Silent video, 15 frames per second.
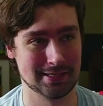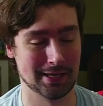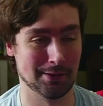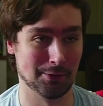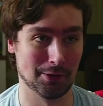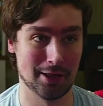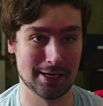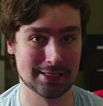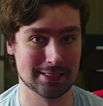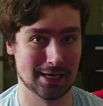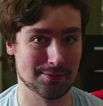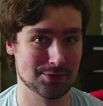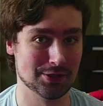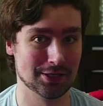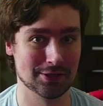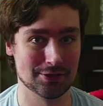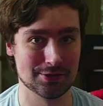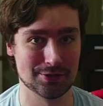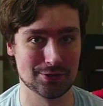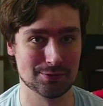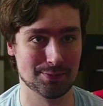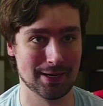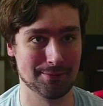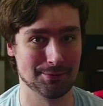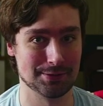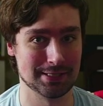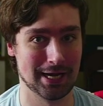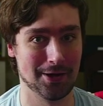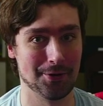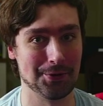And a lot of times you can just use paper
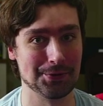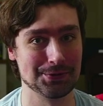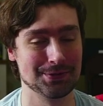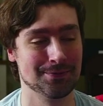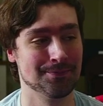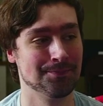towels.